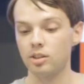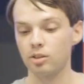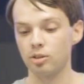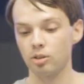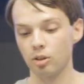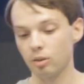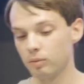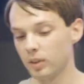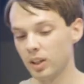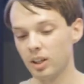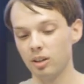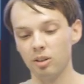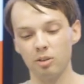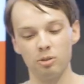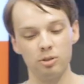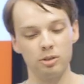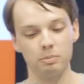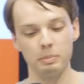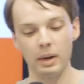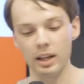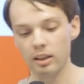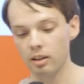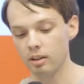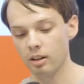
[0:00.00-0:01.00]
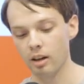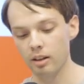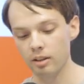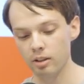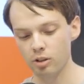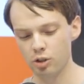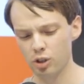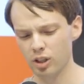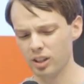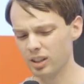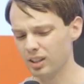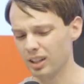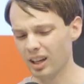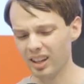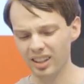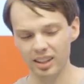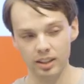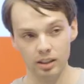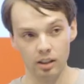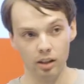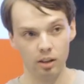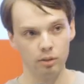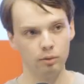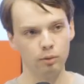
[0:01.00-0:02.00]
survey whose methodology I
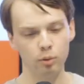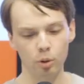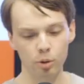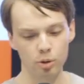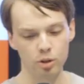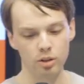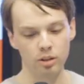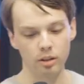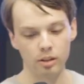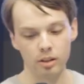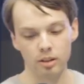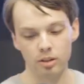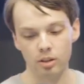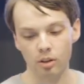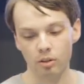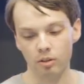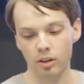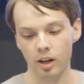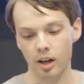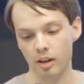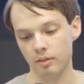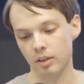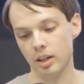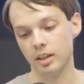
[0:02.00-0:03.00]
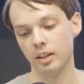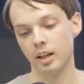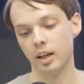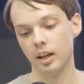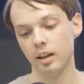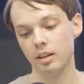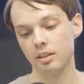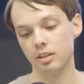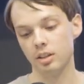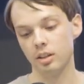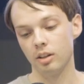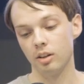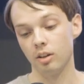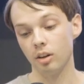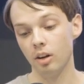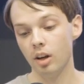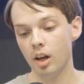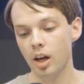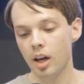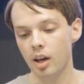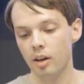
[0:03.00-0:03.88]
unfortunately don't have on hand here